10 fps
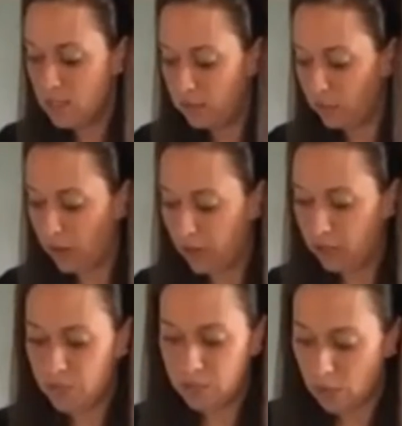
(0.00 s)
So I
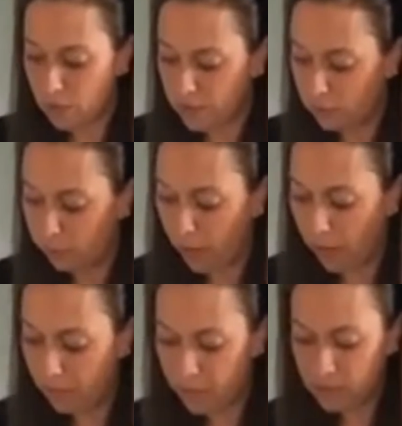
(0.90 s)
am just going to
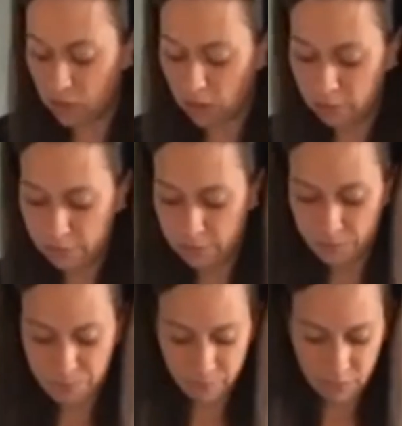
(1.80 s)
pop this off.
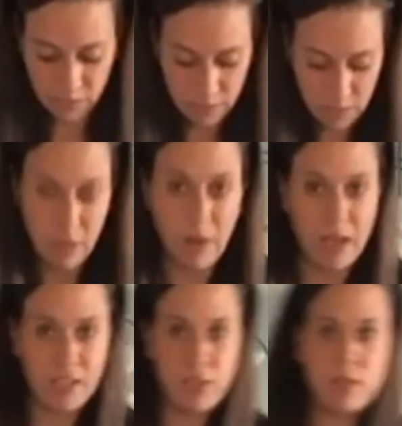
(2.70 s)
Now as you